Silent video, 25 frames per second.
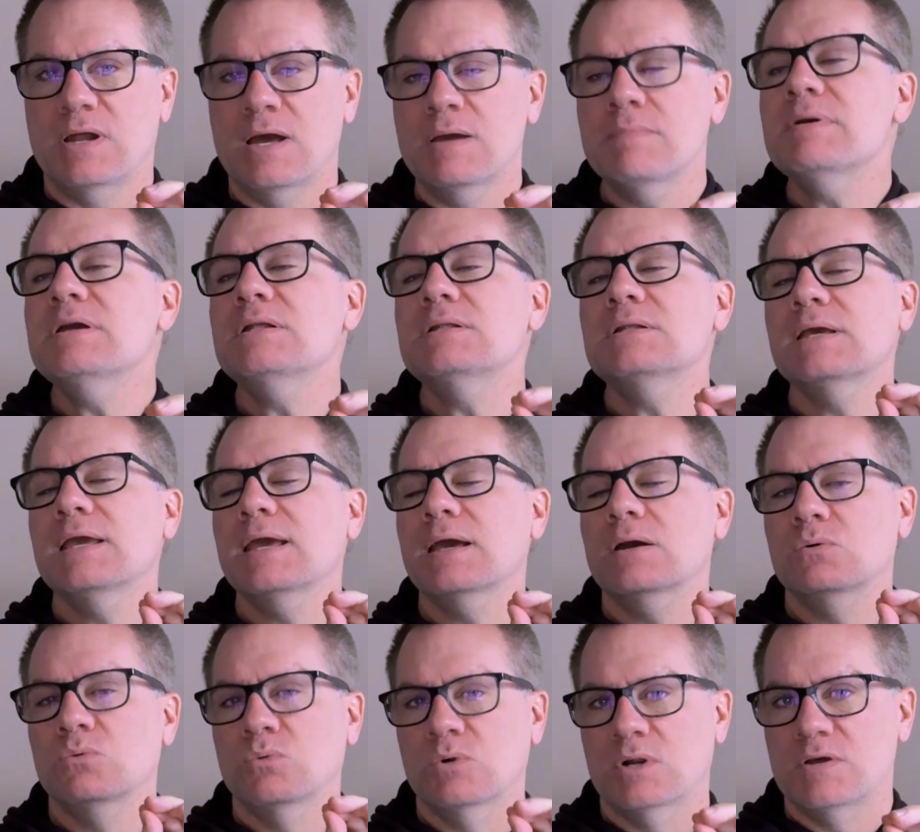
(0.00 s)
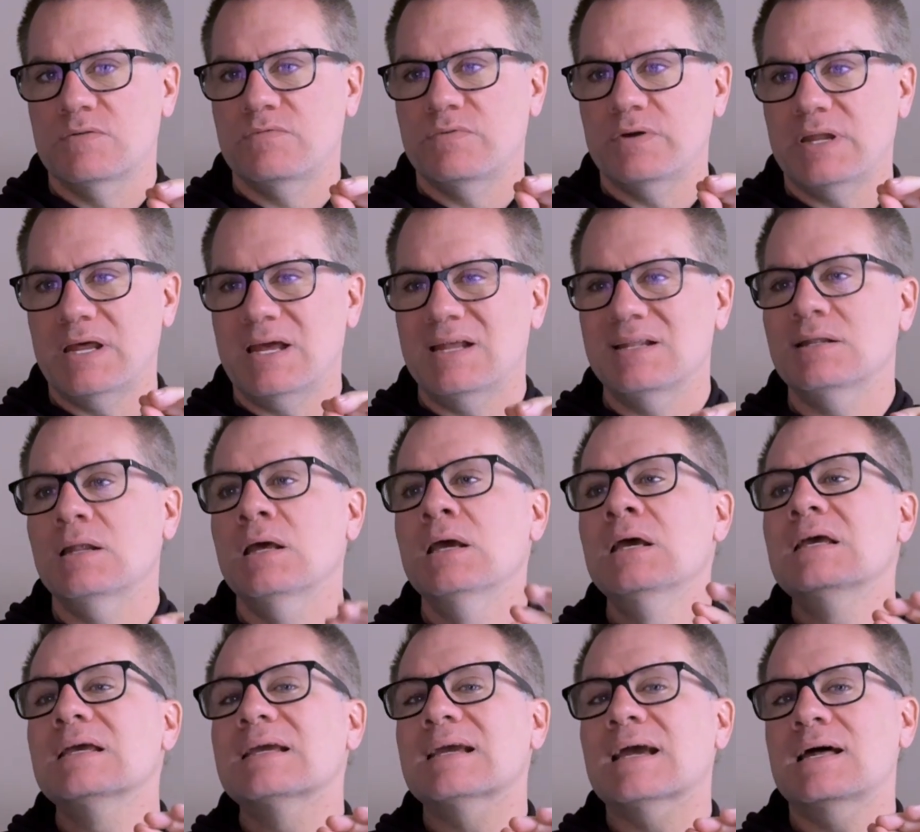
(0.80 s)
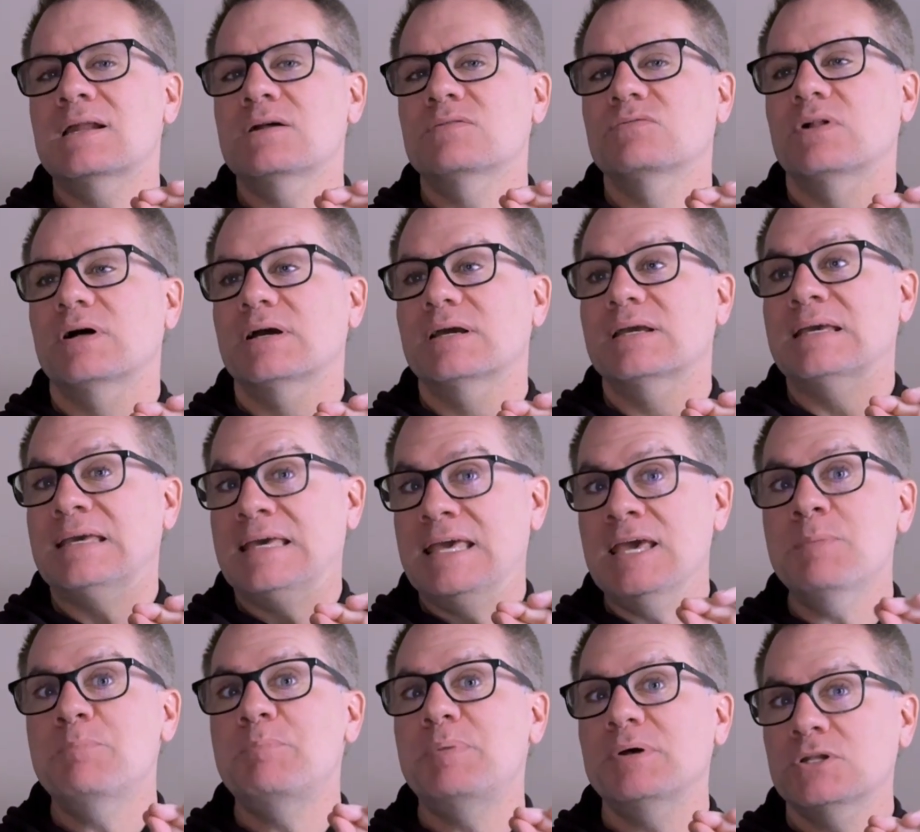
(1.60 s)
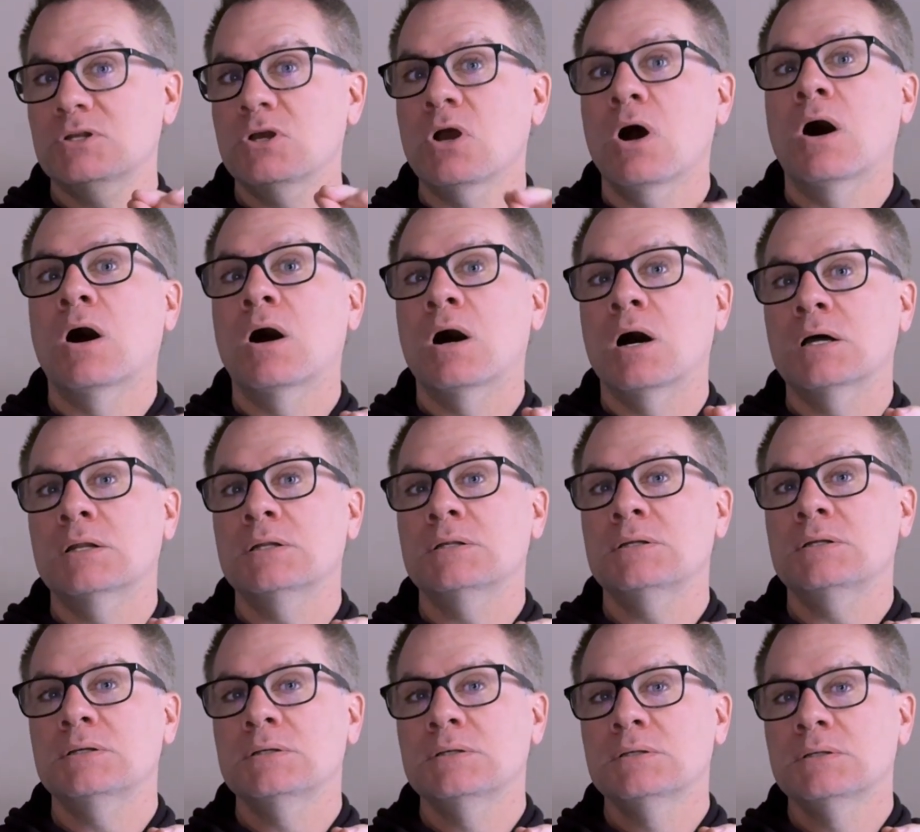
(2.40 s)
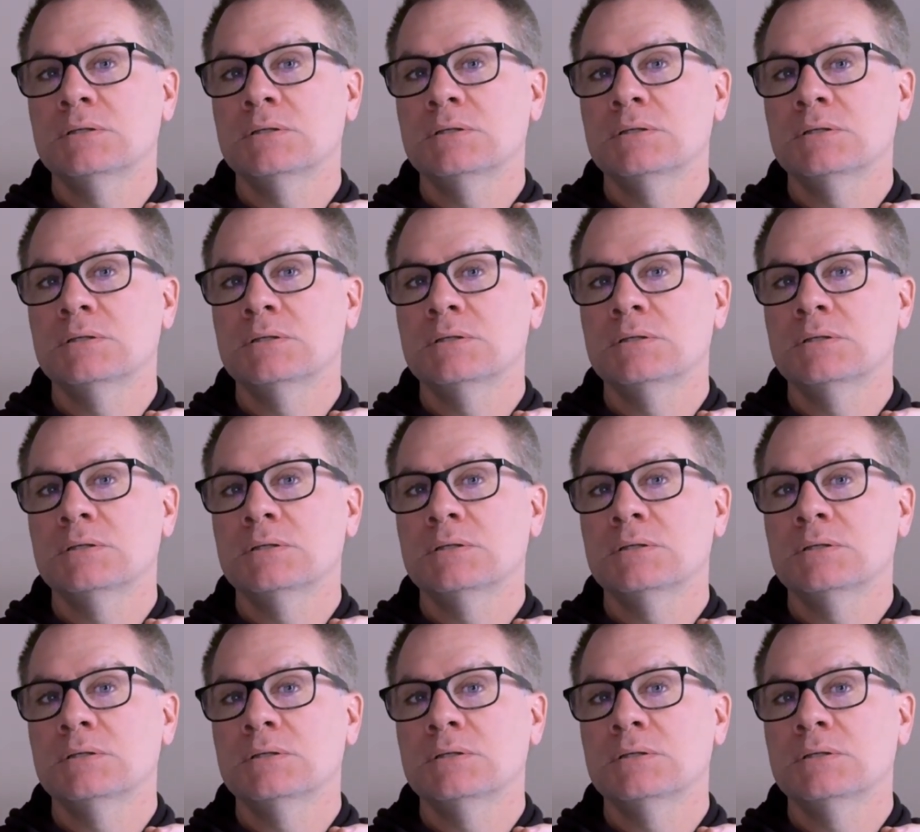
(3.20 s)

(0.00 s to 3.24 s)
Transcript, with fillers: I mean to get rid of it and kind of like keep it gone.